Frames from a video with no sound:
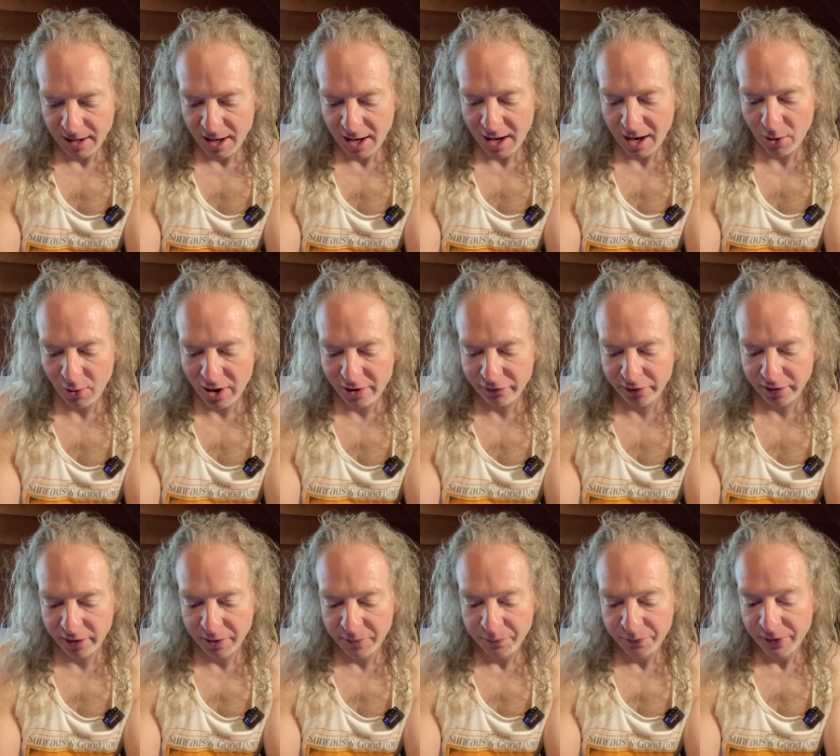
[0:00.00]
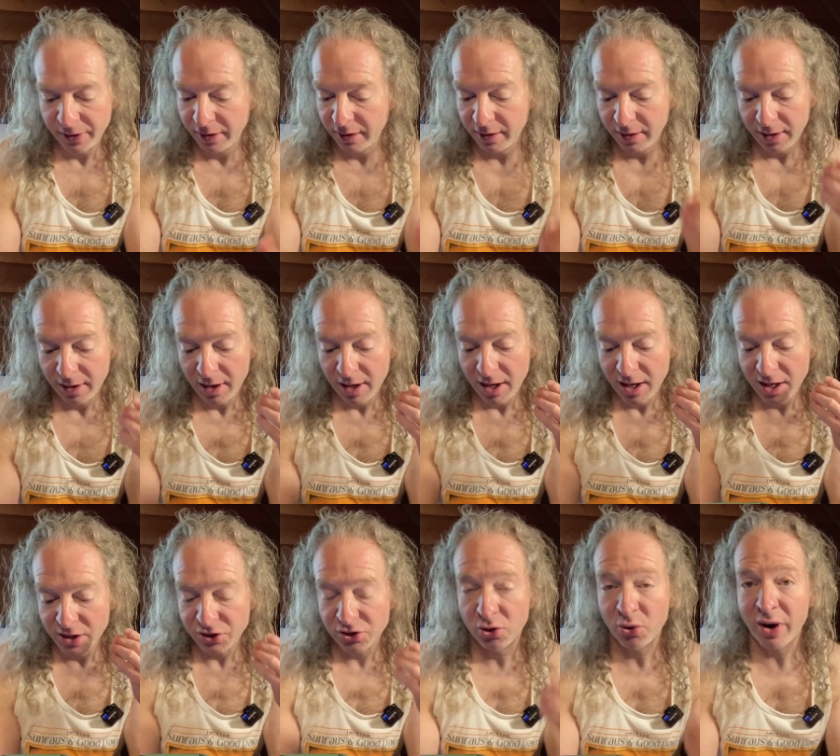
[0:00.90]
However,
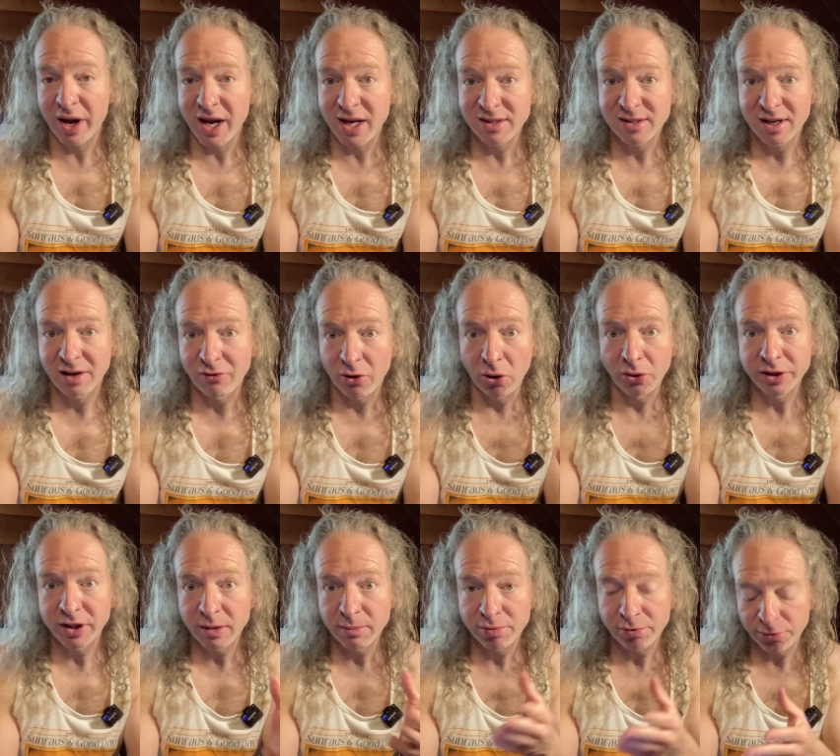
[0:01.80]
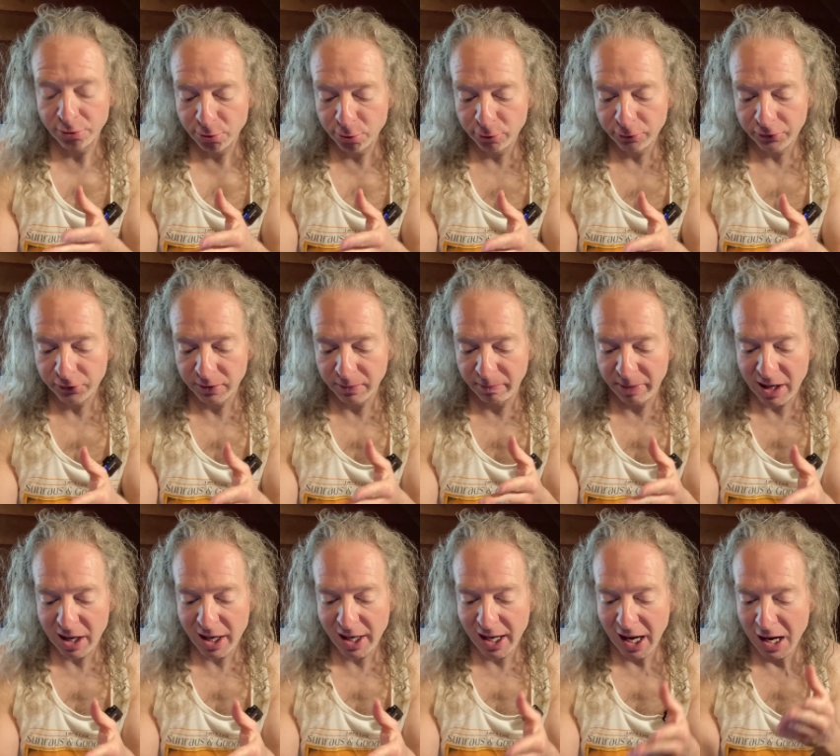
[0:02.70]
his grades have only improved
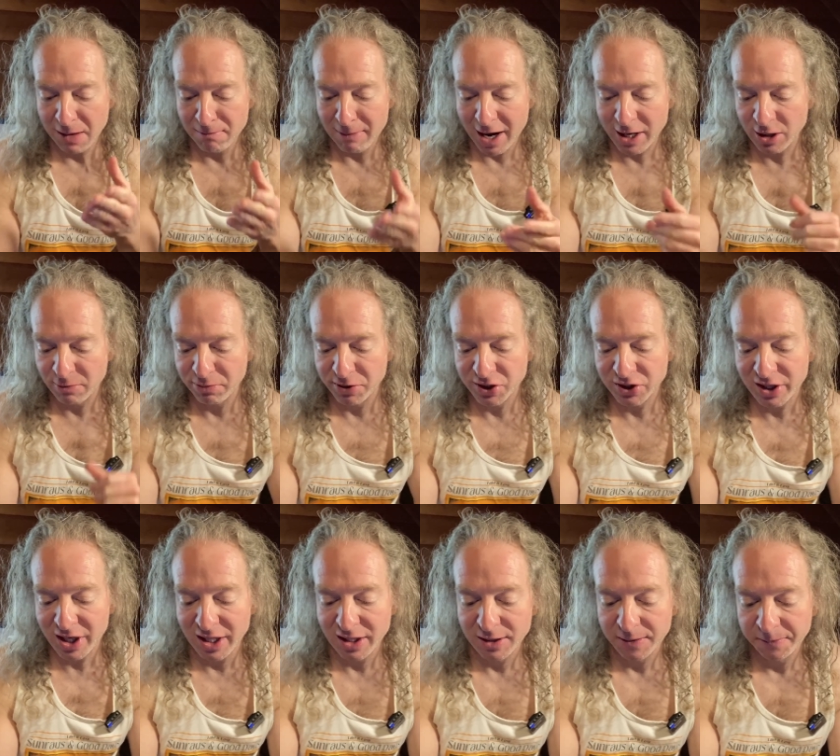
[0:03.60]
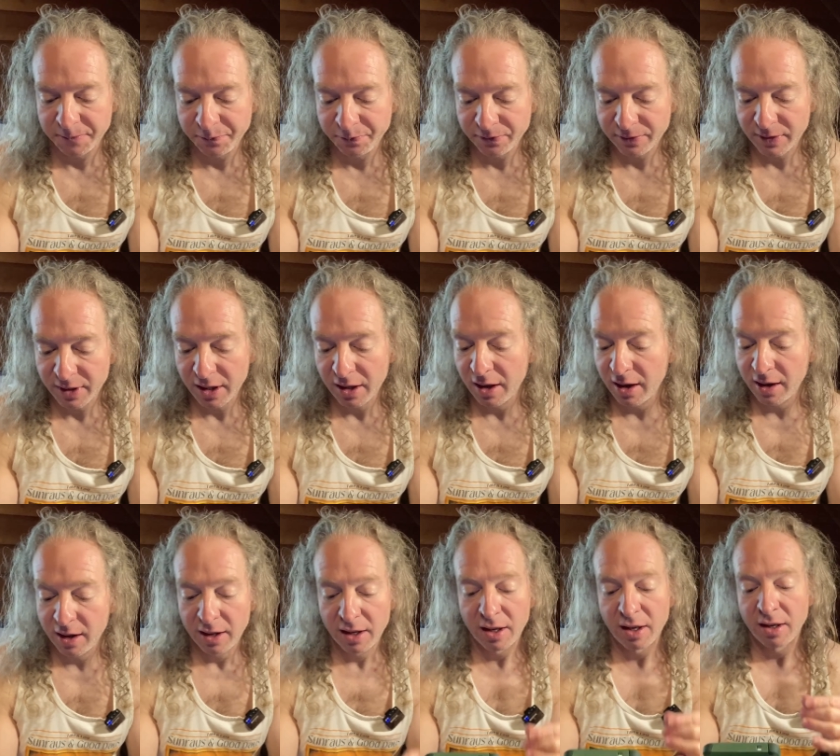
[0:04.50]
by a minor percent.
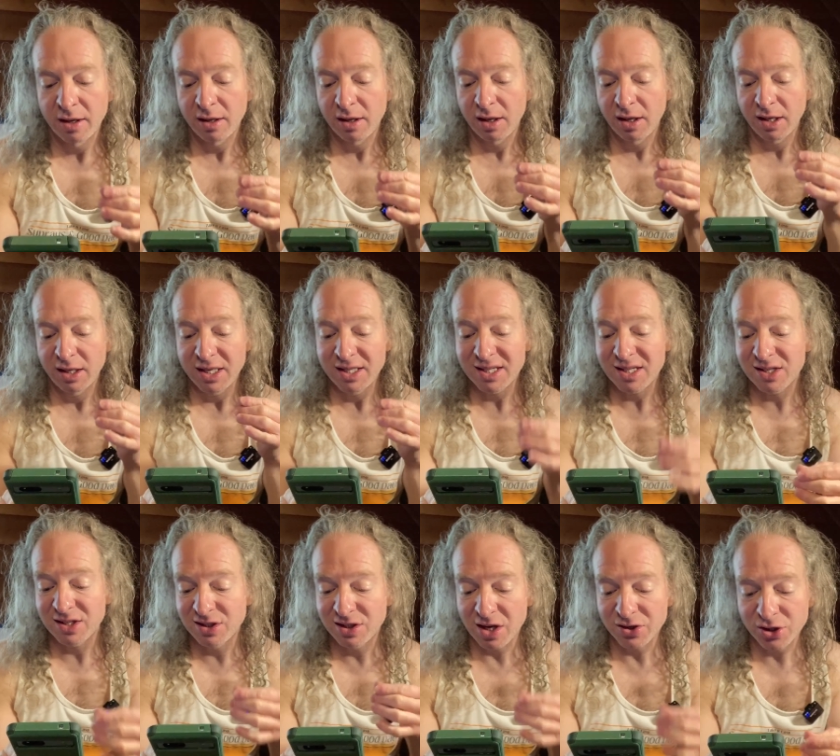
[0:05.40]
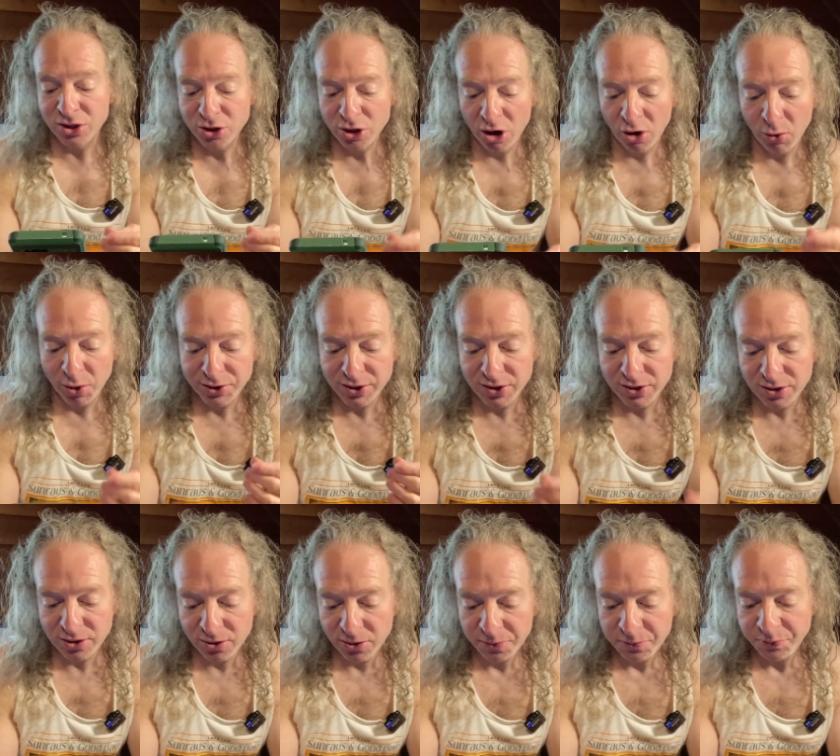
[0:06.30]
He says he doesn't know what to
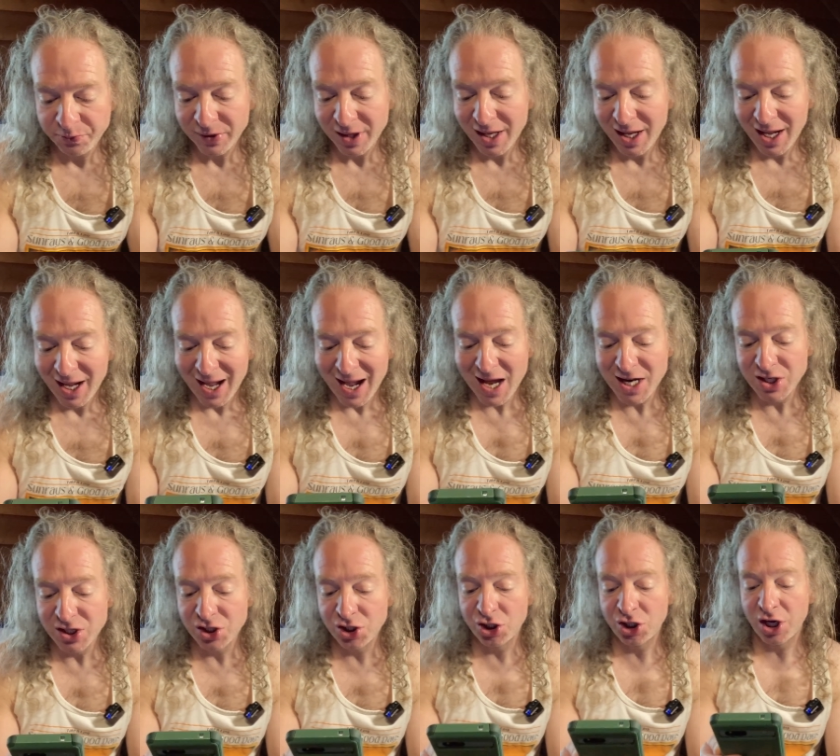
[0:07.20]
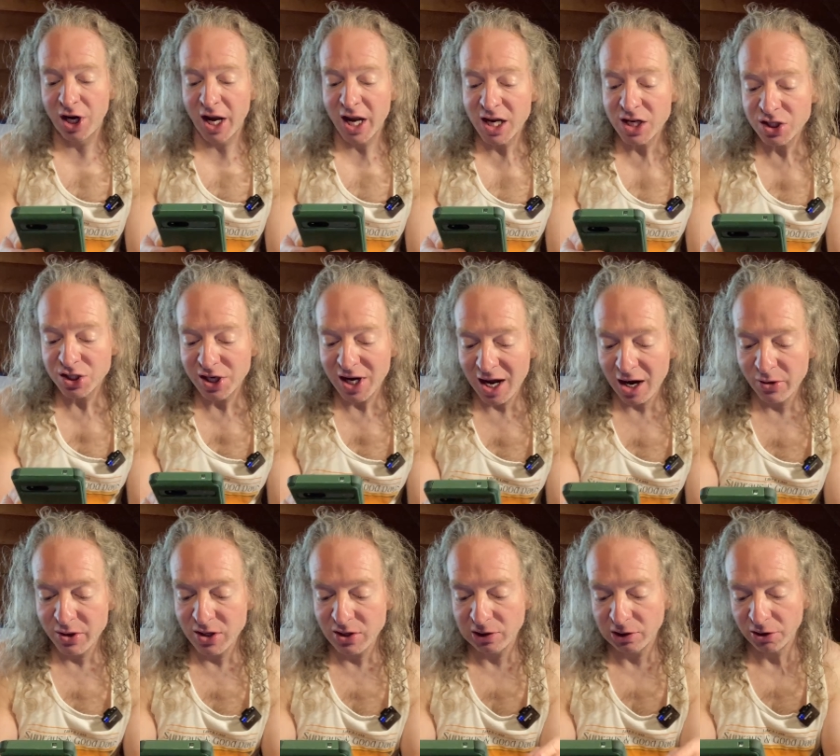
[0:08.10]
do, and he's changed how
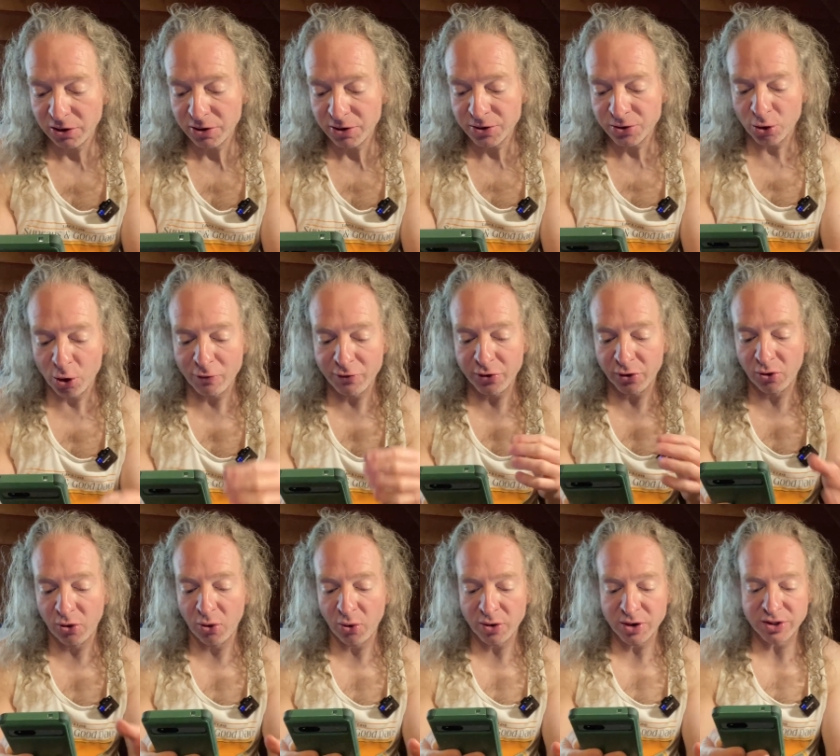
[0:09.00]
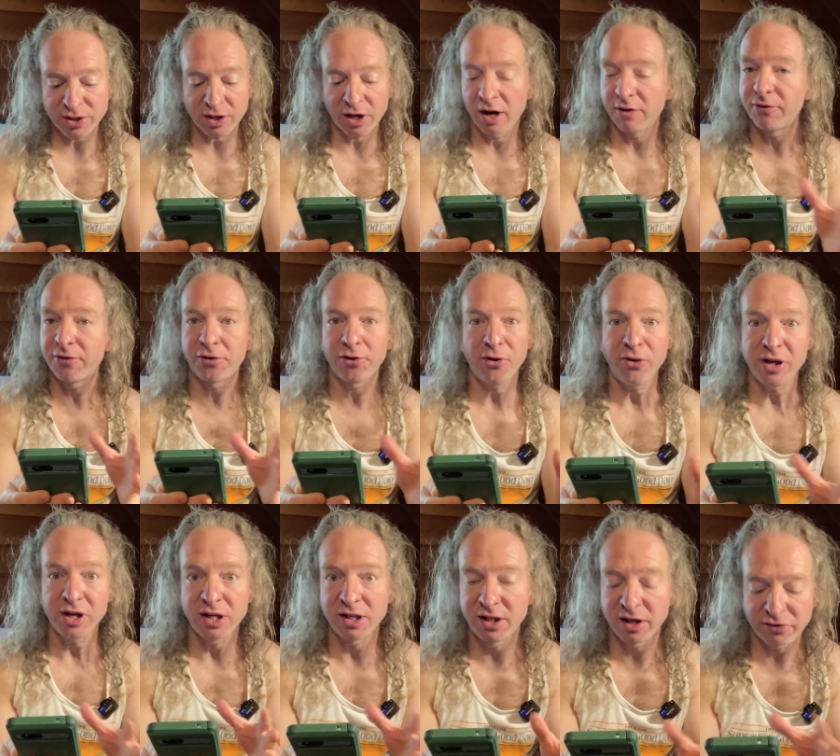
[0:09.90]
he's learned over the course of
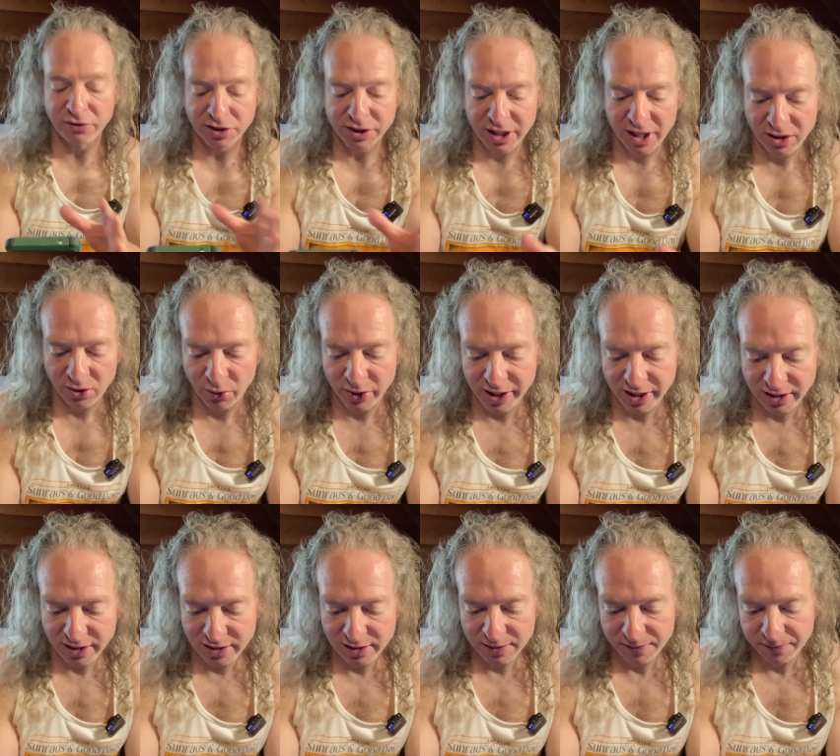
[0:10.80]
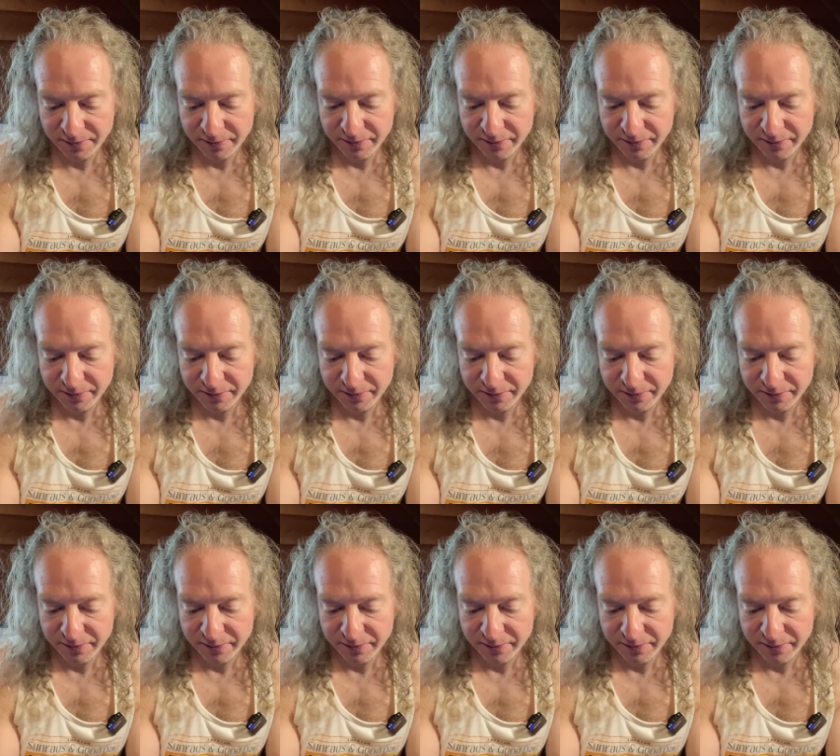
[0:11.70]
30 give or take weeks.